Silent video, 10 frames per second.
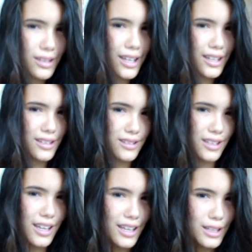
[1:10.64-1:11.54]
it
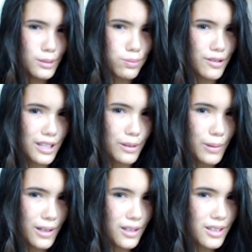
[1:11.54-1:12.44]
is pretty
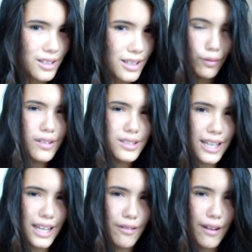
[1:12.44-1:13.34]
weird feels
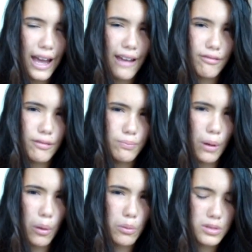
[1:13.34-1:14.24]
like I don't have
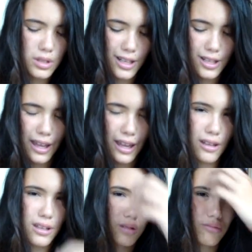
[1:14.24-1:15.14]
bones and like
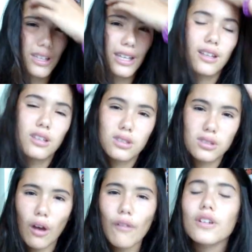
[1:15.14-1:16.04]
it's really
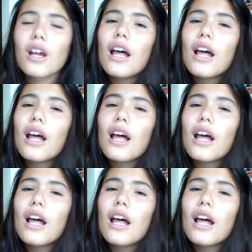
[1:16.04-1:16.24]
soft